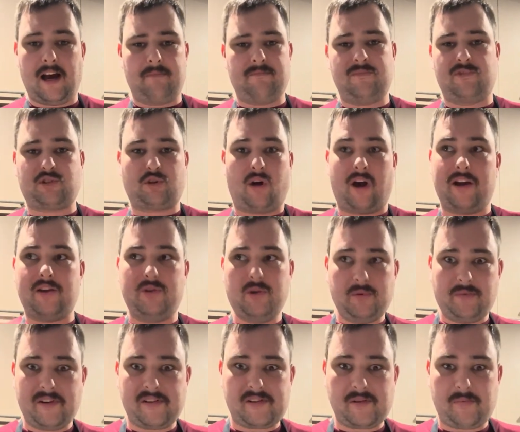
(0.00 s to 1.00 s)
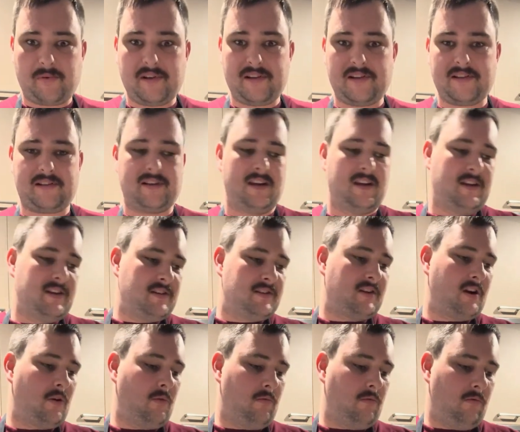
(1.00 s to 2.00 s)
try new recipes.
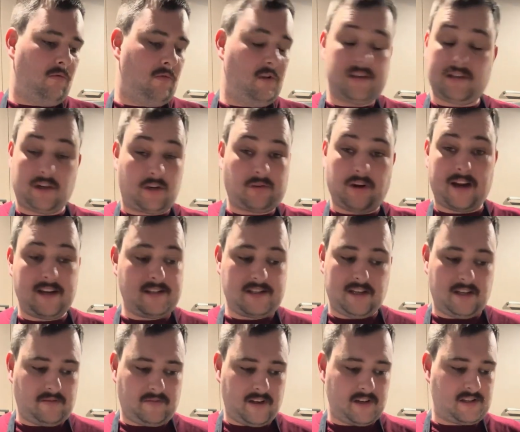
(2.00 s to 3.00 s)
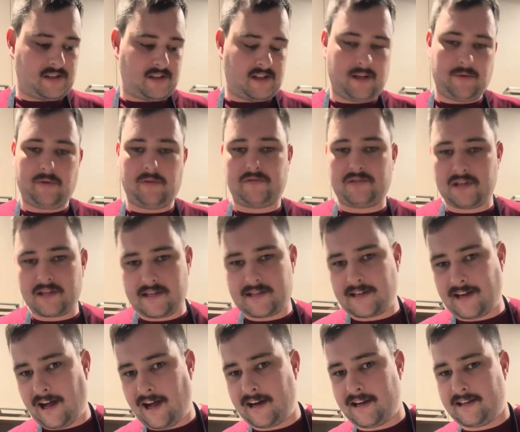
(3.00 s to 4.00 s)
So it's a crazy adventure that we've just
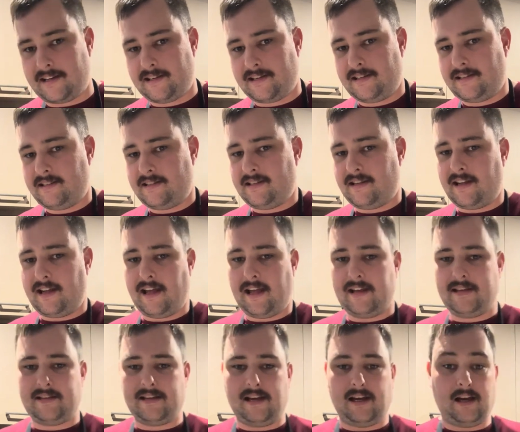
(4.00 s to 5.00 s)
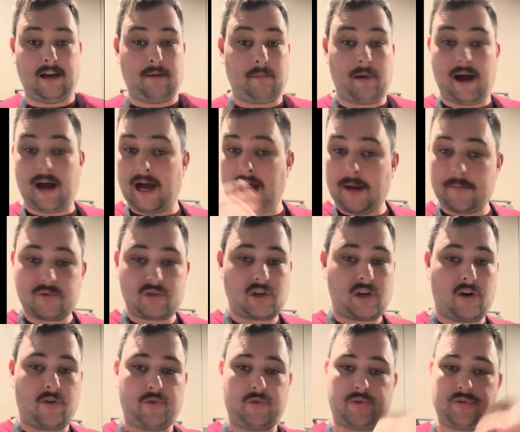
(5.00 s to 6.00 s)
started. And my arms are
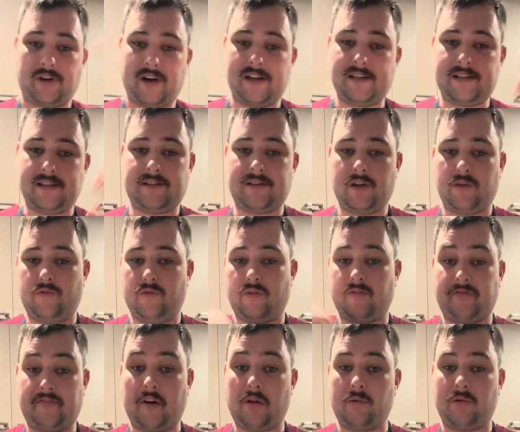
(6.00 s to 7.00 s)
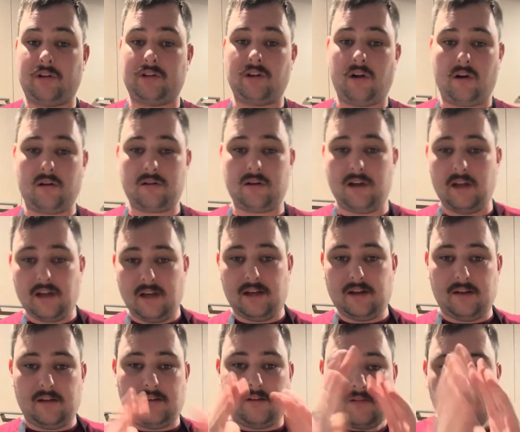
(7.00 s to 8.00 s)
going crazy, so if you can follow along,
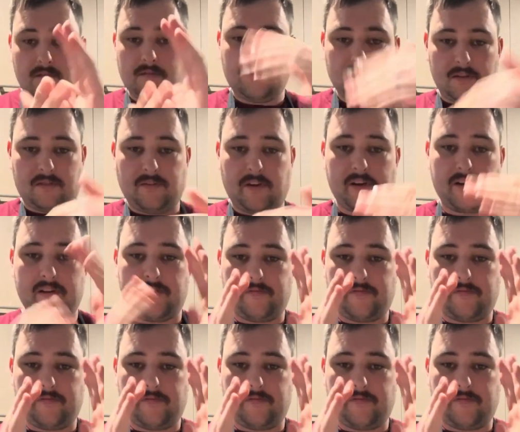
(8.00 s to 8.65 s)
it's very